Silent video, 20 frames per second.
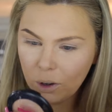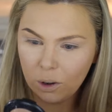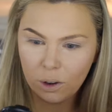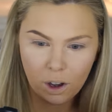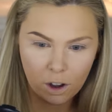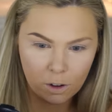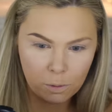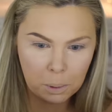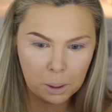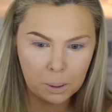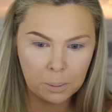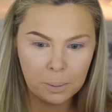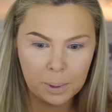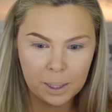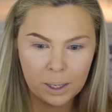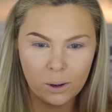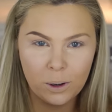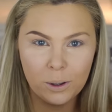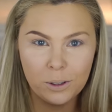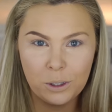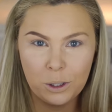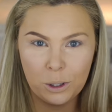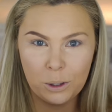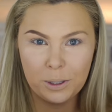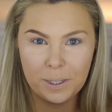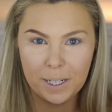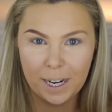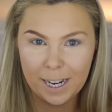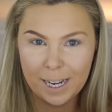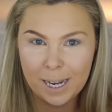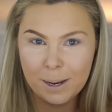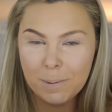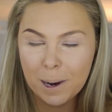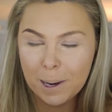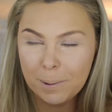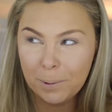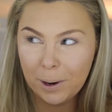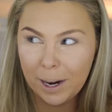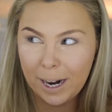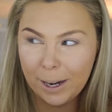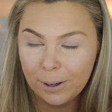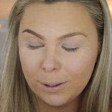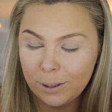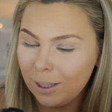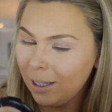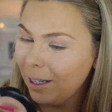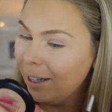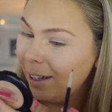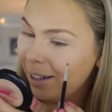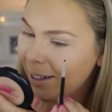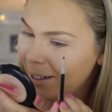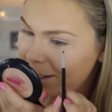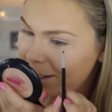So I've probably gone too dark in my brows.